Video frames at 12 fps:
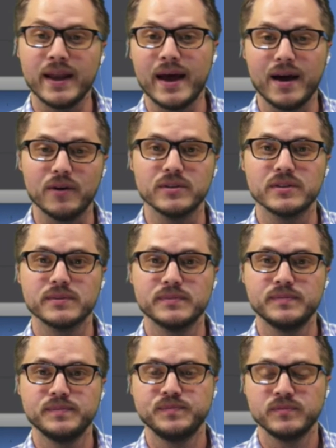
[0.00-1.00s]
out.
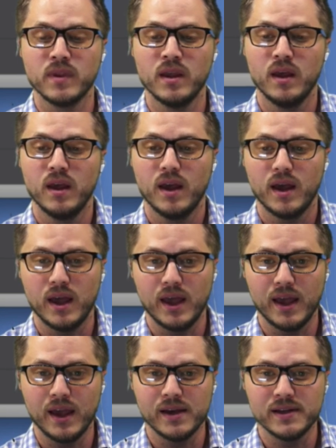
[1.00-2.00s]

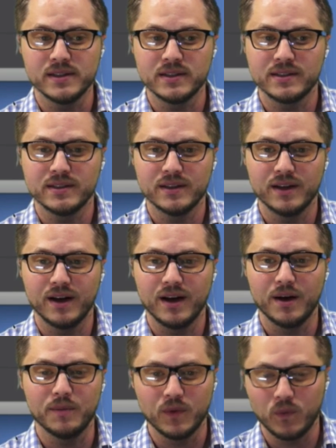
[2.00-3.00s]
And
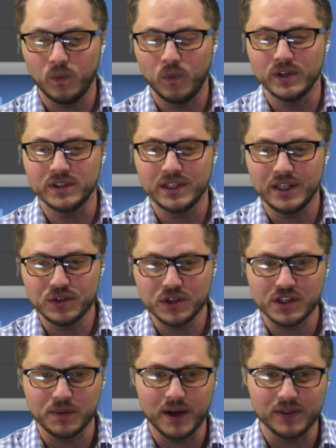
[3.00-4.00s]
what's
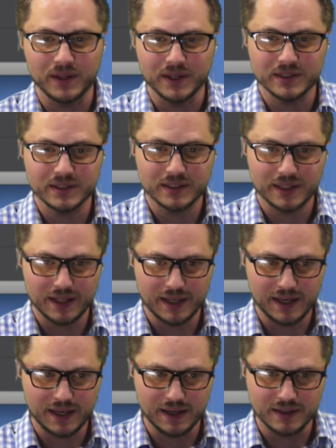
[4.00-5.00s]
interesting about this
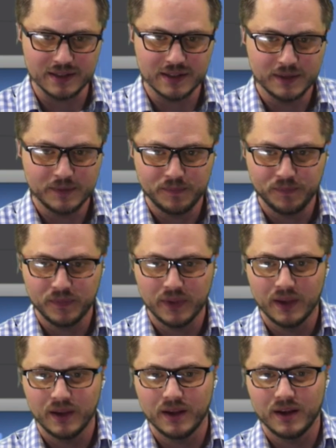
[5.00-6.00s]
is,
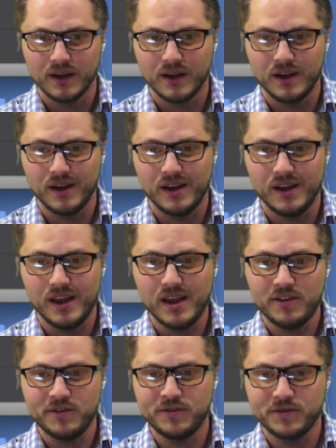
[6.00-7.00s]

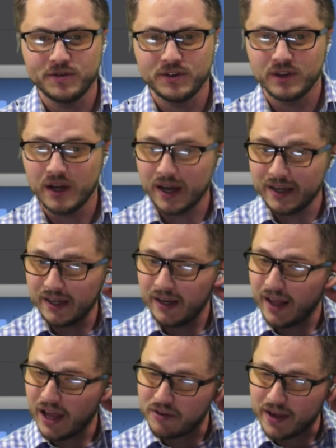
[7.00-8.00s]
if I didn't
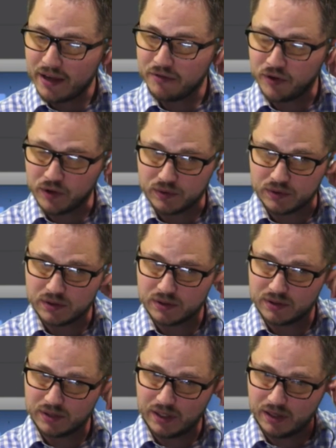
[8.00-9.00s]
have headphones,
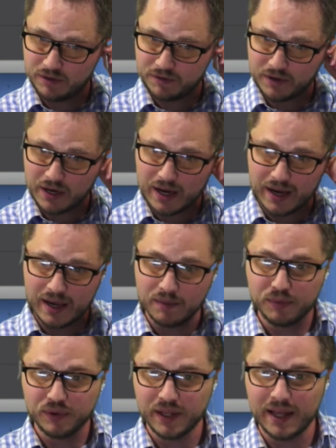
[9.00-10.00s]
if I
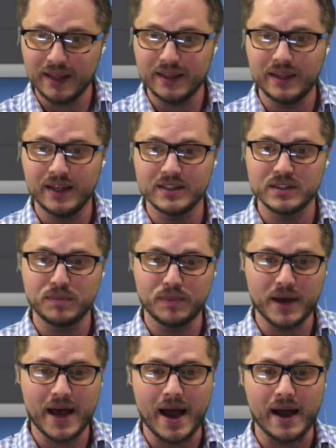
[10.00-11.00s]
played this
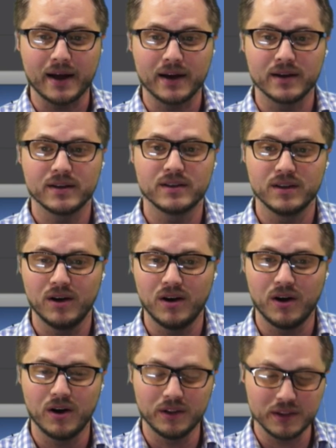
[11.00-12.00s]
back
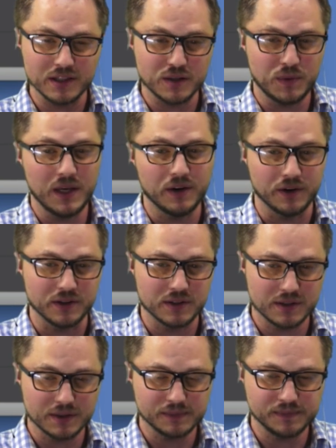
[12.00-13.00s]
on the speakers,